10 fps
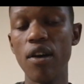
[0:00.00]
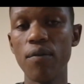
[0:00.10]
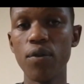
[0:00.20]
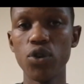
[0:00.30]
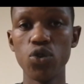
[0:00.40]

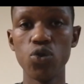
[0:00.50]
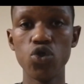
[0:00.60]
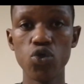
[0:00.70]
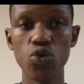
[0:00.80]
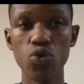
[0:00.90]
for you
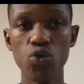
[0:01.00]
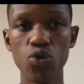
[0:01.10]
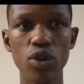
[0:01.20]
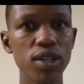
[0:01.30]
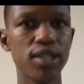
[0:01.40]
to
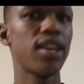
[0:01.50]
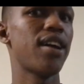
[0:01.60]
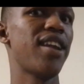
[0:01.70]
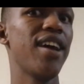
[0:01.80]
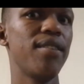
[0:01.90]
stay
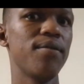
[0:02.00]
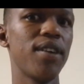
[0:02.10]
alive